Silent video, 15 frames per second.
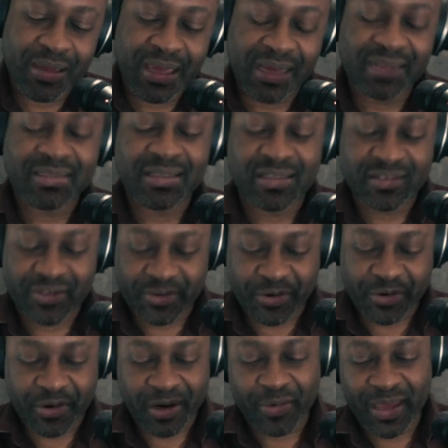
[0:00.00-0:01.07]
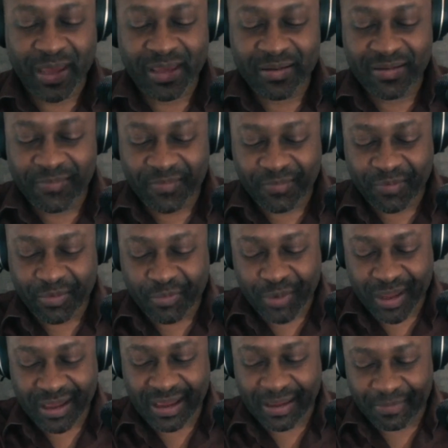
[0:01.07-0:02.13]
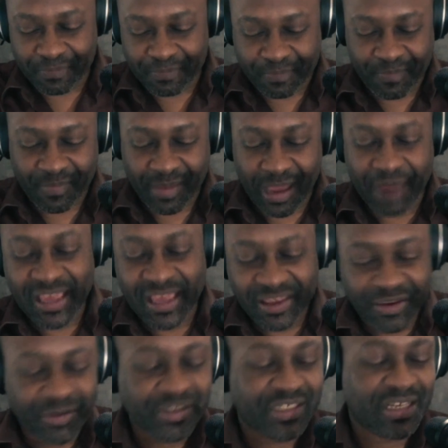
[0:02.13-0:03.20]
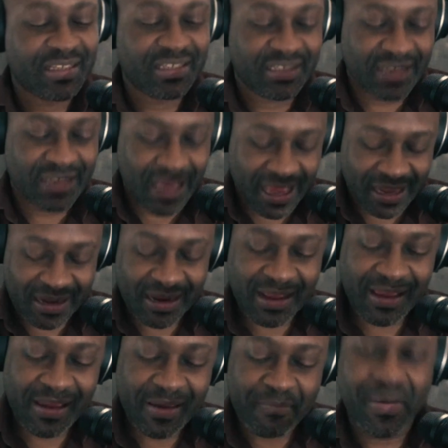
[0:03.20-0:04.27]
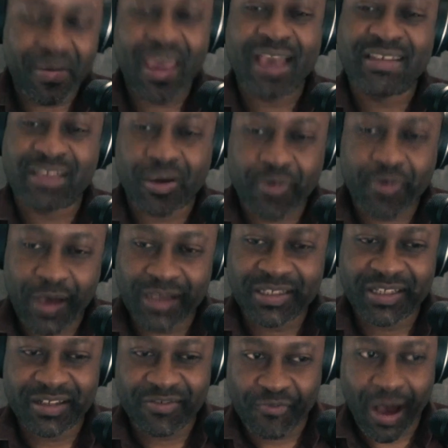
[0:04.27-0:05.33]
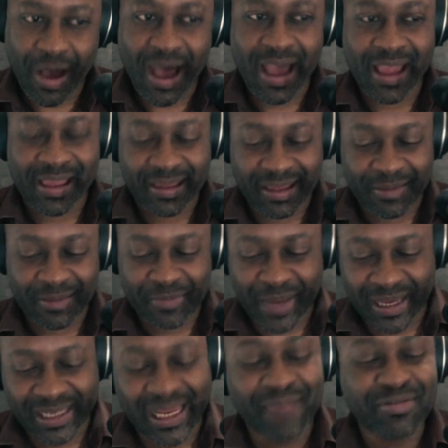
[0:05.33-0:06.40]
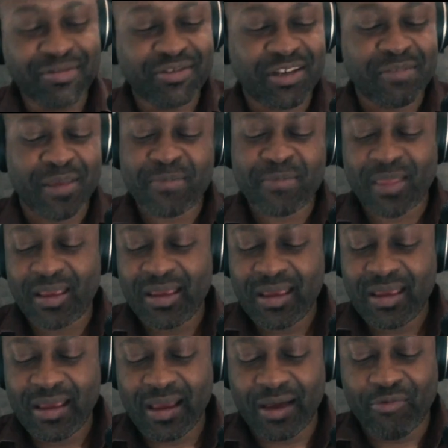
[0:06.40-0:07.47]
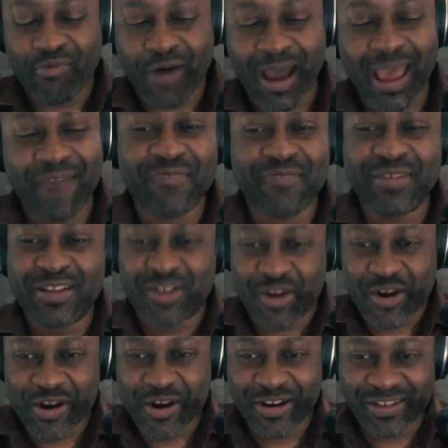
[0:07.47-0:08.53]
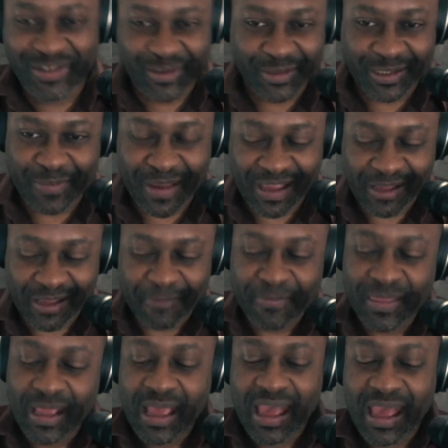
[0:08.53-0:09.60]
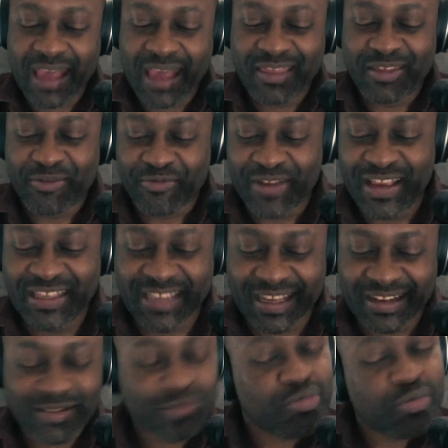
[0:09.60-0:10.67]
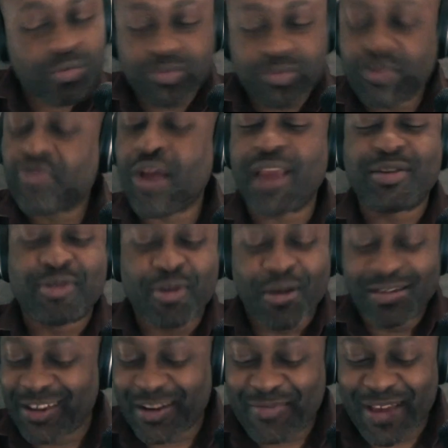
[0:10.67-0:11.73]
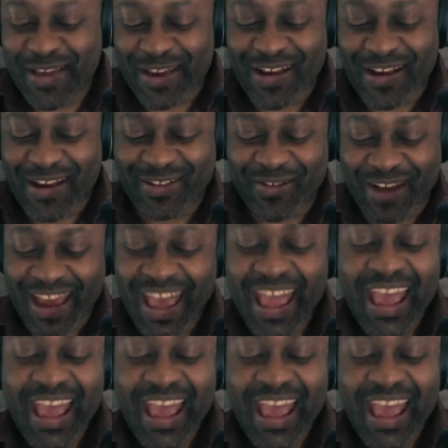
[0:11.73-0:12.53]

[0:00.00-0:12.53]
you get into the story, everything you just said begs the question of why am I live streaming? Why have I returned, so to speak? And the reason, great story. It's going to be a great story.